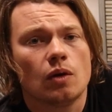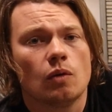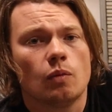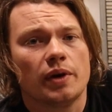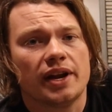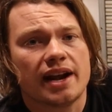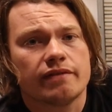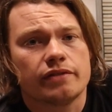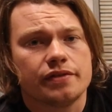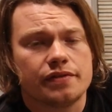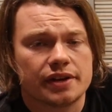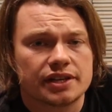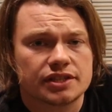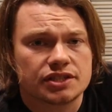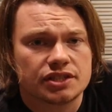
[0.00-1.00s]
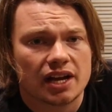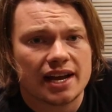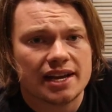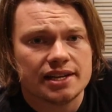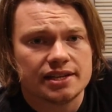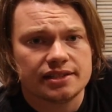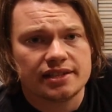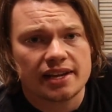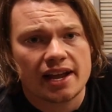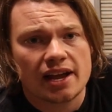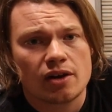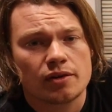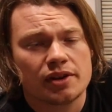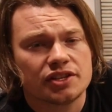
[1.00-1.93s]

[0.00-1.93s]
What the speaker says: when everything is tightened down.